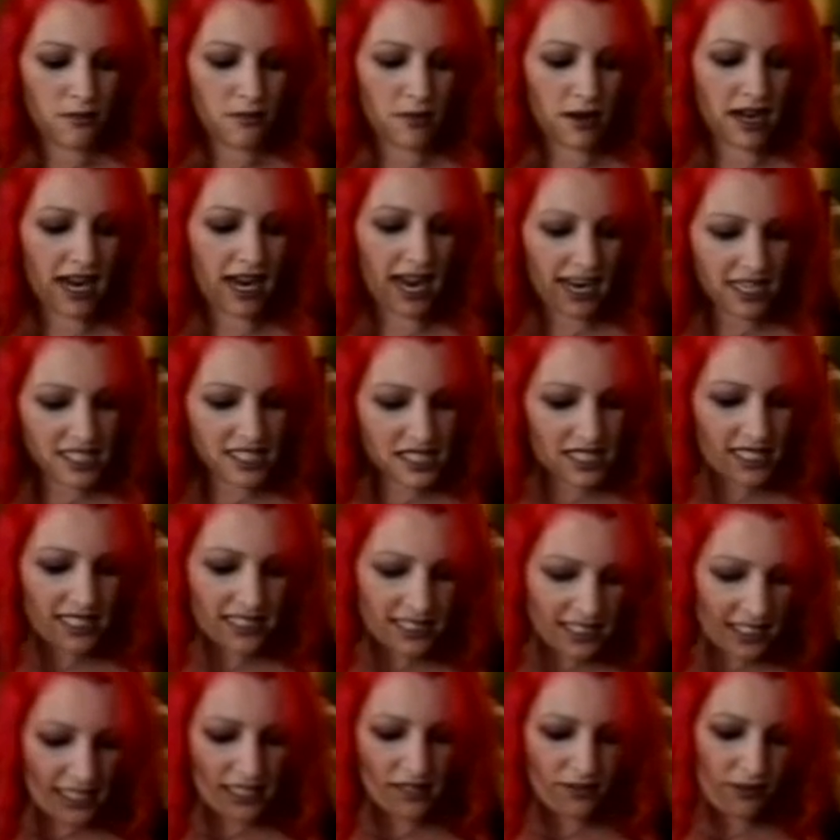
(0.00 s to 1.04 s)
when I actually
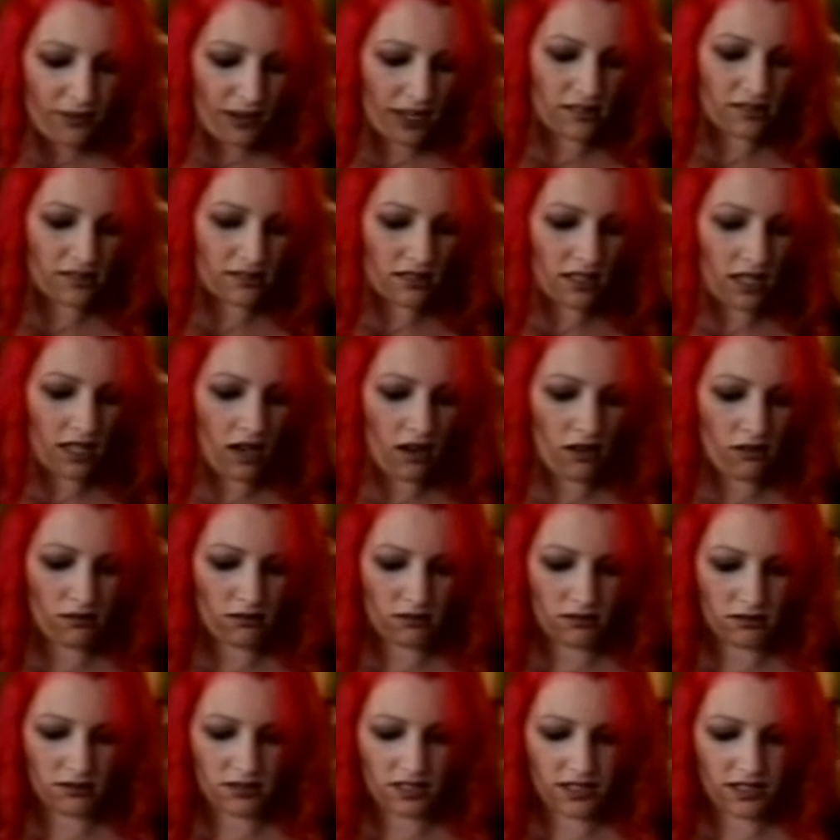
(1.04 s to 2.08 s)
did feel
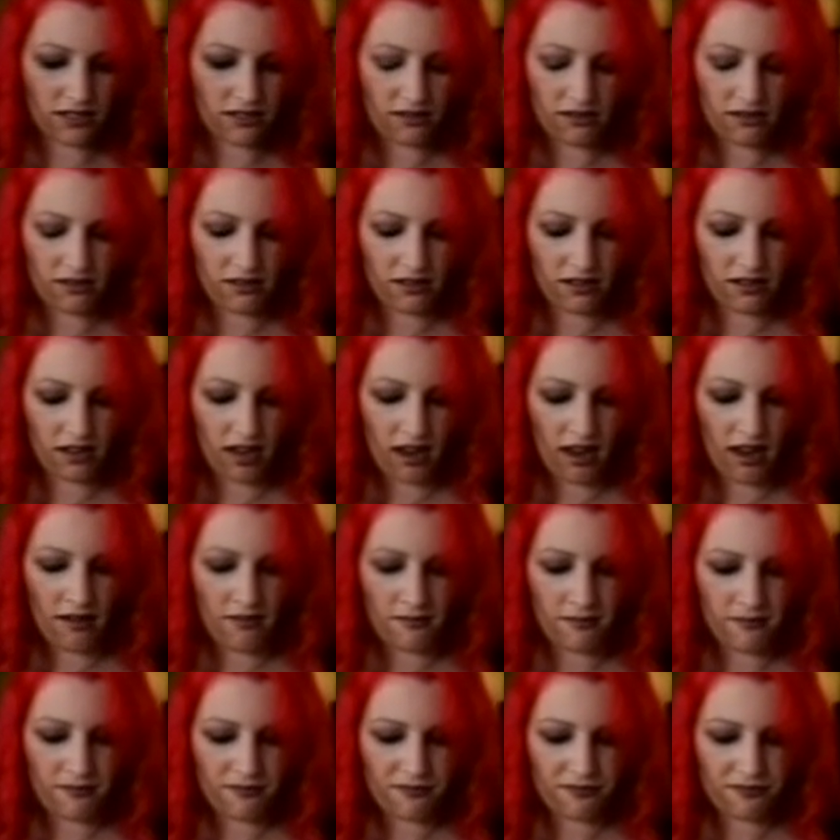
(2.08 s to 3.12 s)
cold,
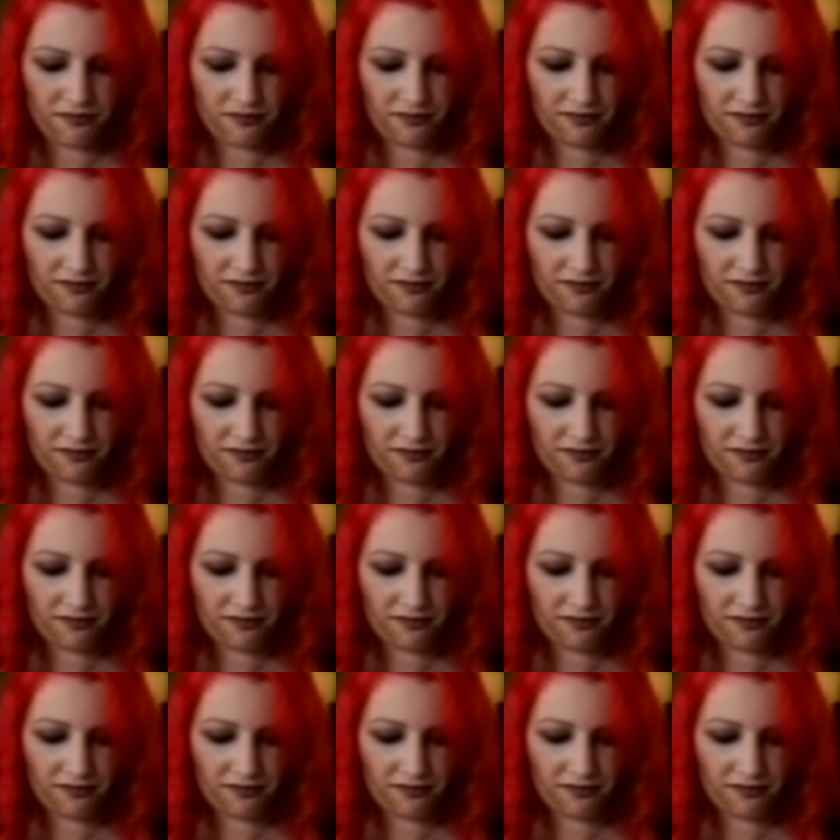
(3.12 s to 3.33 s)
I'm